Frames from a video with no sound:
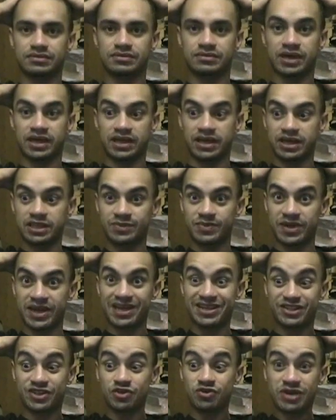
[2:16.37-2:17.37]
by the
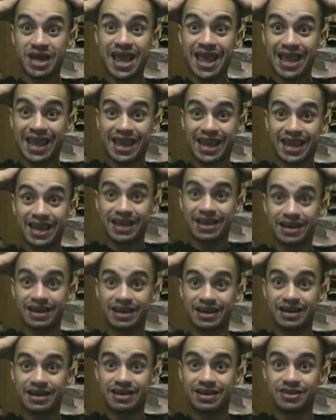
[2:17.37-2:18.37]
SBA today.
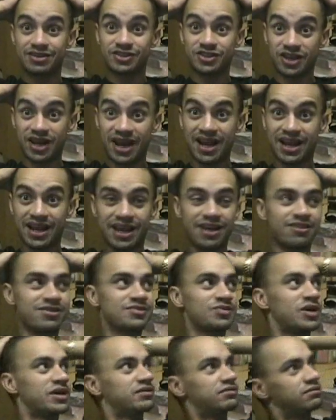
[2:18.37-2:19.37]
Today,
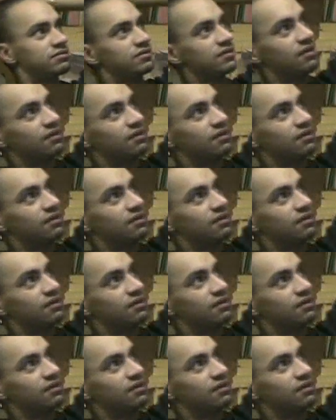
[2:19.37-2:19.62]
here's what